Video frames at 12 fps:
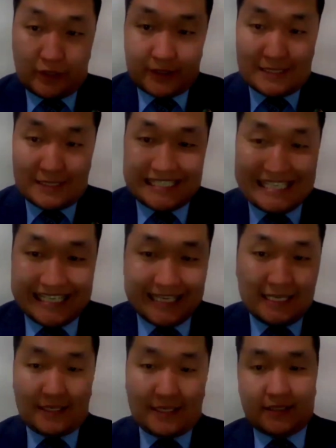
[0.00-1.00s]

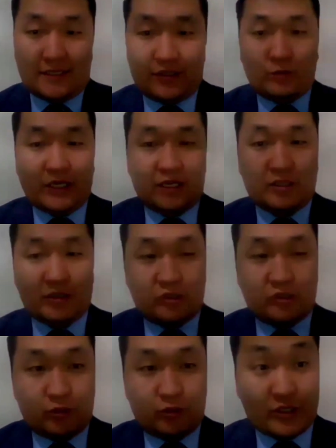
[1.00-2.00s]
see the newly
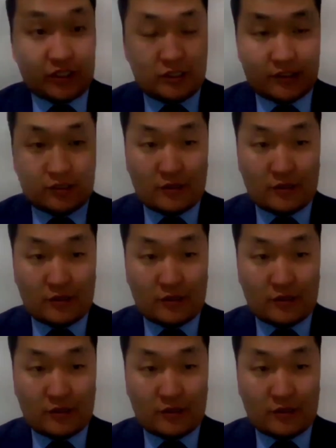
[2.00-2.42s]
adopted educational